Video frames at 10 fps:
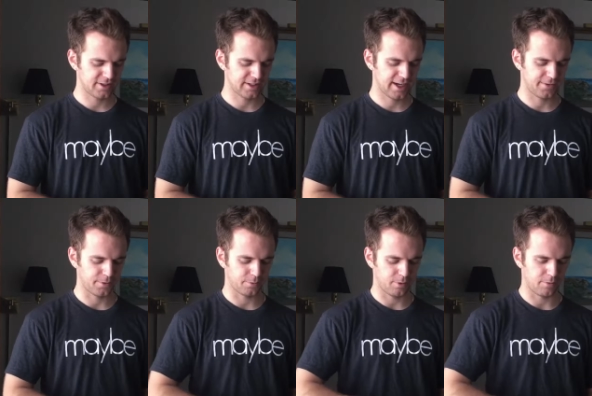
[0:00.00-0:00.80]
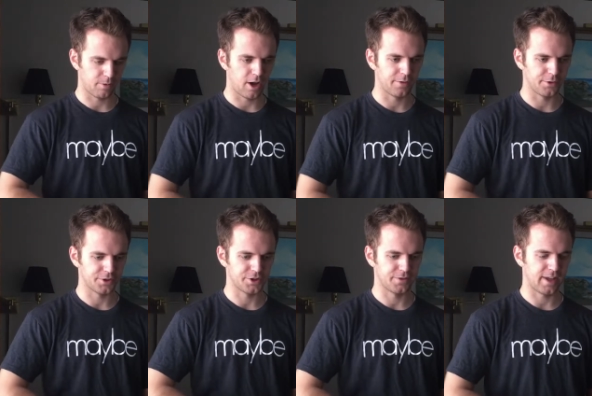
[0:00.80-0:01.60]
this is kind of a, a raw
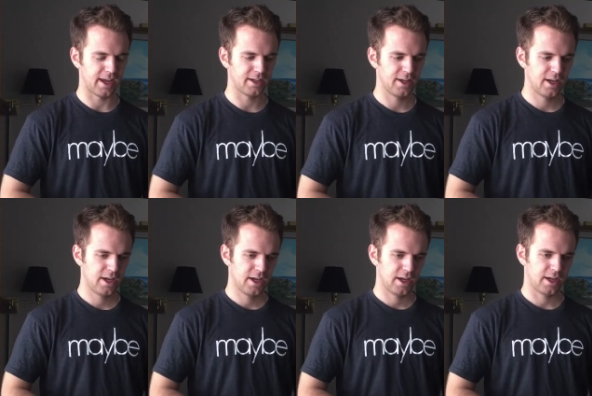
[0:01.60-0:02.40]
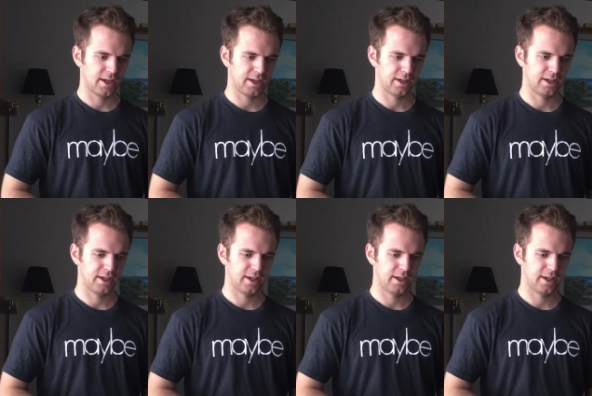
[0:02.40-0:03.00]
version of that. Uh,